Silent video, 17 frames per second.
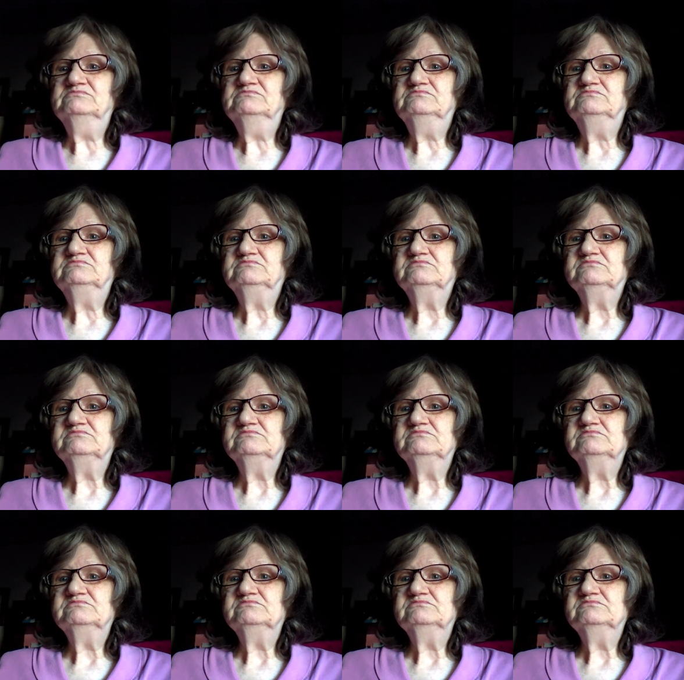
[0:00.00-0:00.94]

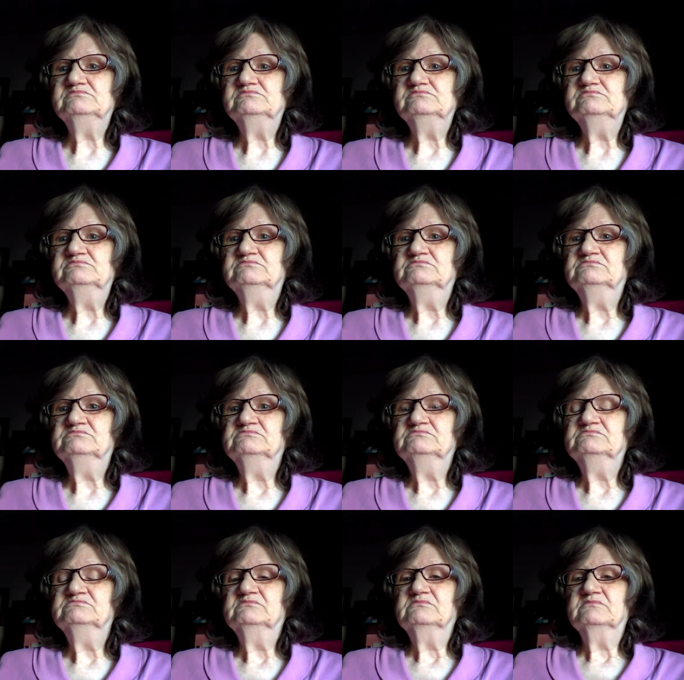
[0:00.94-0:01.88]

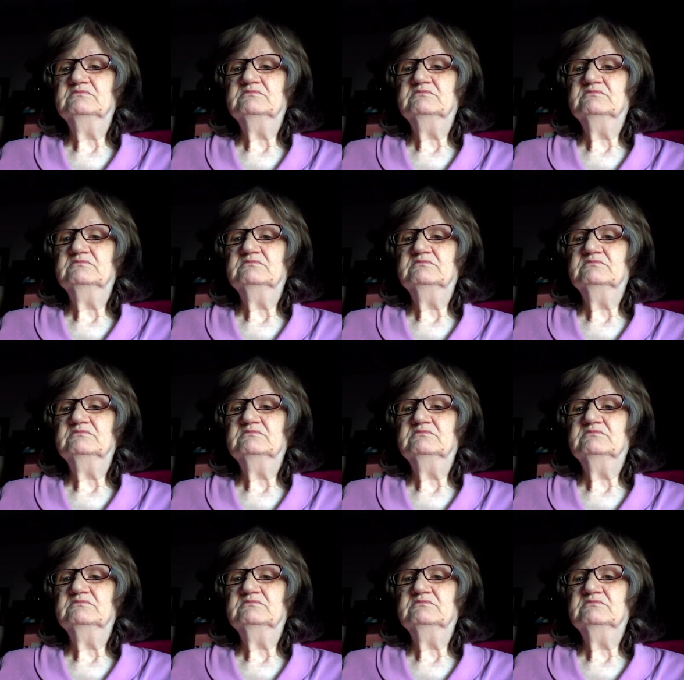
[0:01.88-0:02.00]
No one is speaking in this clip.